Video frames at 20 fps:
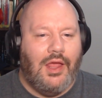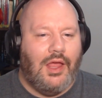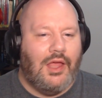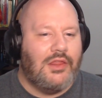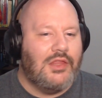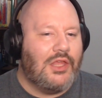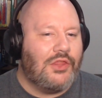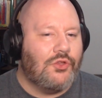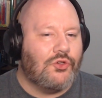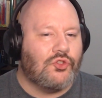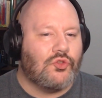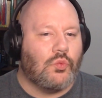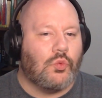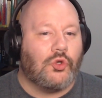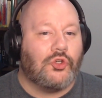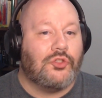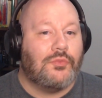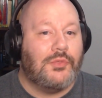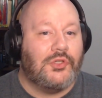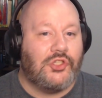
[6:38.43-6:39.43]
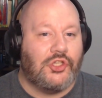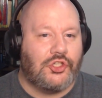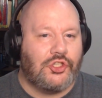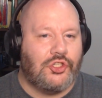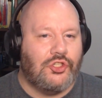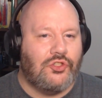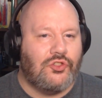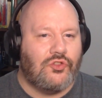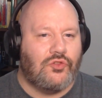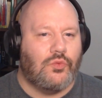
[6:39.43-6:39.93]
And then there's worse
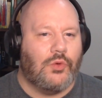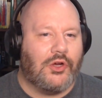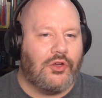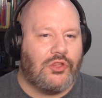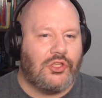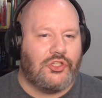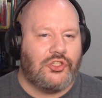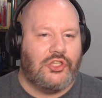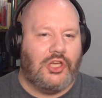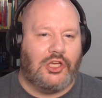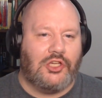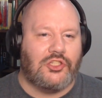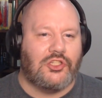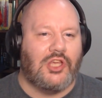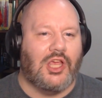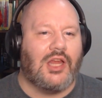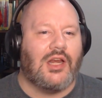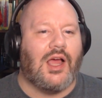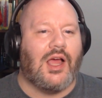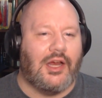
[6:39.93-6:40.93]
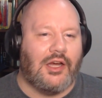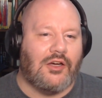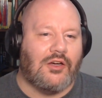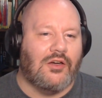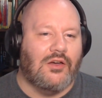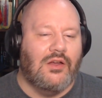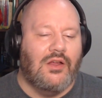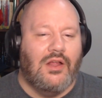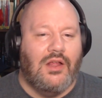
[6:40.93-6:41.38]
positions where the stakes get higher.